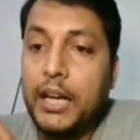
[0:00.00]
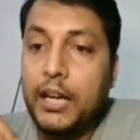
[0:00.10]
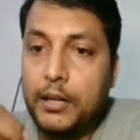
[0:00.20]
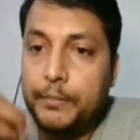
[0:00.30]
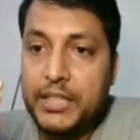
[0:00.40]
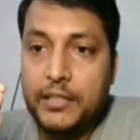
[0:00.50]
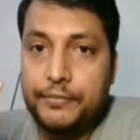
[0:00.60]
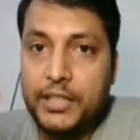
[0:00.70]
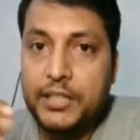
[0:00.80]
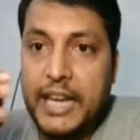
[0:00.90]

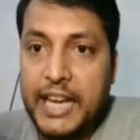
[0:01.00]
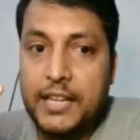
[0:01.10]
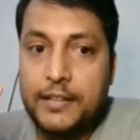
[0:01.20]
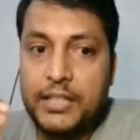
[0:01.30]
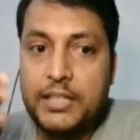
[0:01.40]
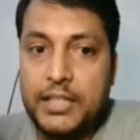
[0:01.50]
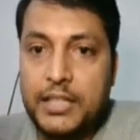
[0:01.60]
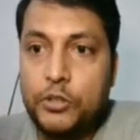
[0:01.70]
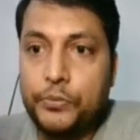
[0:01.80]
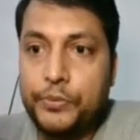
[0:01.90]
metaphase, anaphase,
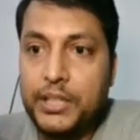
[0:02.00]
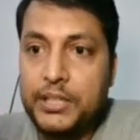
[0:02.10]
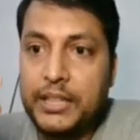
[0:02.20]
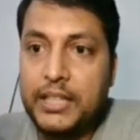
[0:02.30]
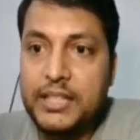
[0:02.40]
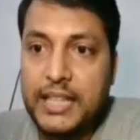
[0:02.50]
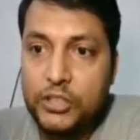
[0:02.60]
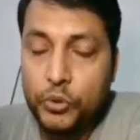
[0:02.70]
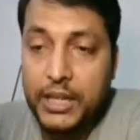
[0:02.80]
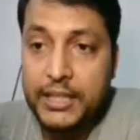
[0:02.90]
telophase, and then
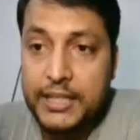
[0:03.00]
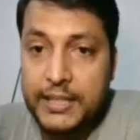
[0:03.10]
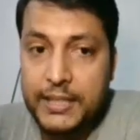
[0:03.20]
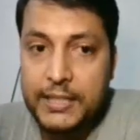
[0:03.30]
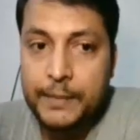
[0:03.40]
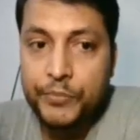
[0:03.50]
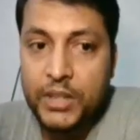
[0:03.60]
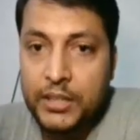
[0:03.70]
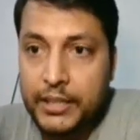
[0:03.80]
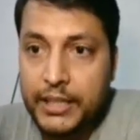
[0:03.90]
cytokinesis.
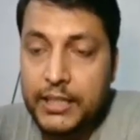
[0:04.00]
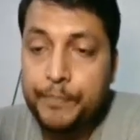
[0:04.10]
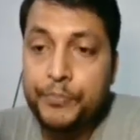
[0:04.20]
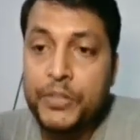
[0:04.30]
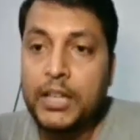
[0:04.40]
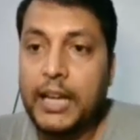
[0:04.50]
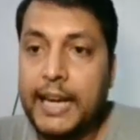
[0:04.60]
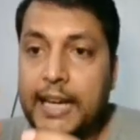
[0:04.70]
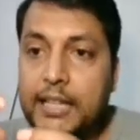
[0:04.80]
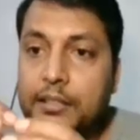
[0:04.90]
Great,
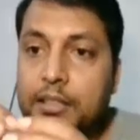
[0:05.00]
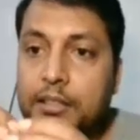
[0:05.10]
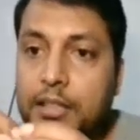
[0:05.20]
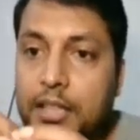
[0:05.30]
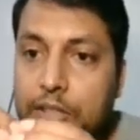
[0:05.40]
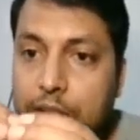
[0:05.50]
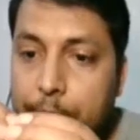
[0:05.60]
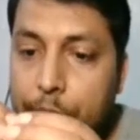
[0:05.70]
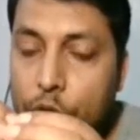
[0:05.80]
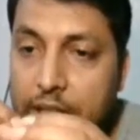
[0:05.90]
and thus the
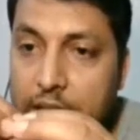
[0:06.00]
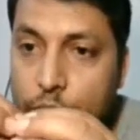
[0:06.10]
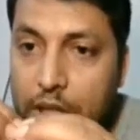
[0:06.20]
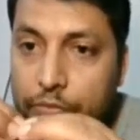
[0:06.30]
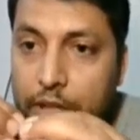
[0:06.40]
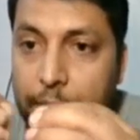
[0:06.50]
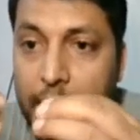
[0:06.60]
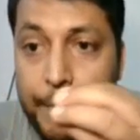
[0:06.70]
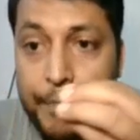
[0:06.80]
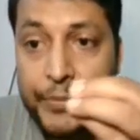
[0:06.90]
meiosis 1 will
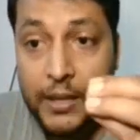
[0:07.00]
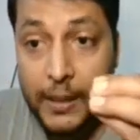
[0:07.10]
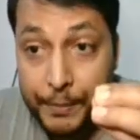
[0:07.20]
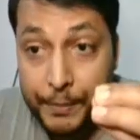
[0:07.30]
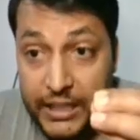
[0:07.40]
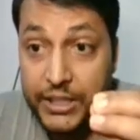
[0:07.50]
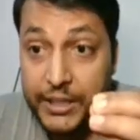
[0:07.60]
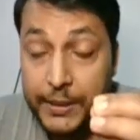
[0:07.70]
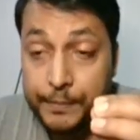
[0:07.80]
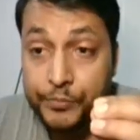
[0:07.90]
be
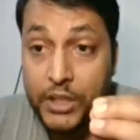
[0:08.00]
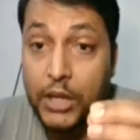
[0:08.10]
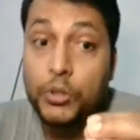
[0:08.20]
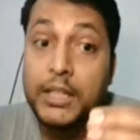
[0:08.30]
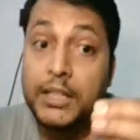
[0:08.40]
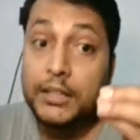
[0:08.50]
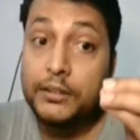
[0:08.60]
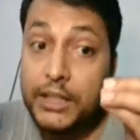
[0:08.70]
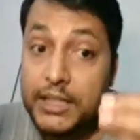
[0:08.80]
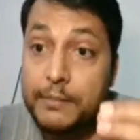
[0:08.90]
completed. Now,
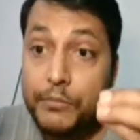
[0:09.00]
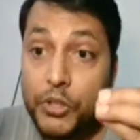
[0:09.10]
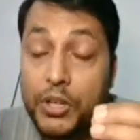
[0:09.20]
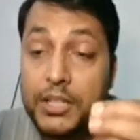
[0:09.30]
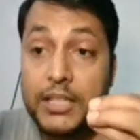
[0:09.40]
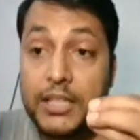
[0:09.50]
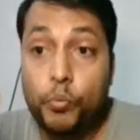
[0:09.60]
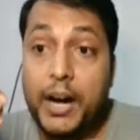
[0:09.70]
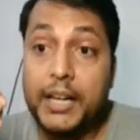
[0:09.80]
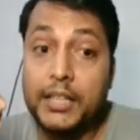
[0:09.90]
this meiosis
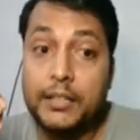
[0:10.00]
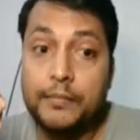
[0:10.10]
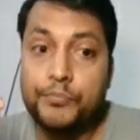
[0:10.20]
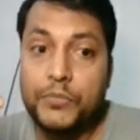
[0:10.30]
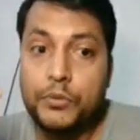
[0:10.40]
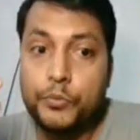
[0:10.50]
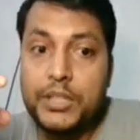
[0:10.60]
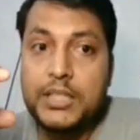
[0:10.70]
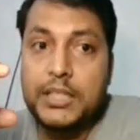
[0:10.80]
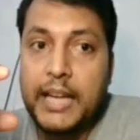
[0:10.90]
1,
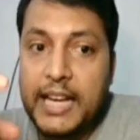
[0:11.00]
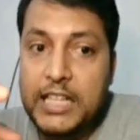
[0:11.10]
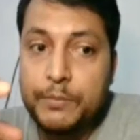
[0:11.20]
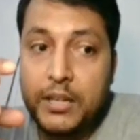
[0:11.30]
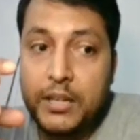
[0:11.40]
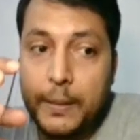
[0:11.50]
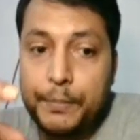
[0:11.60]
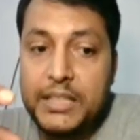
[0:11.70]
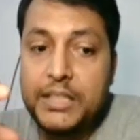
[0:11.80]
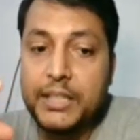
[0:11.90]
which has been
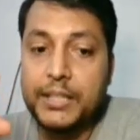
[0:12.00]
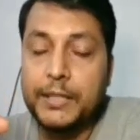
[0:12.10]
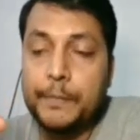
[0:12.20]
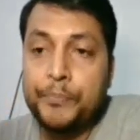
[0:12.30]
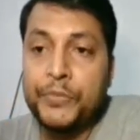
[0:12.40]
completed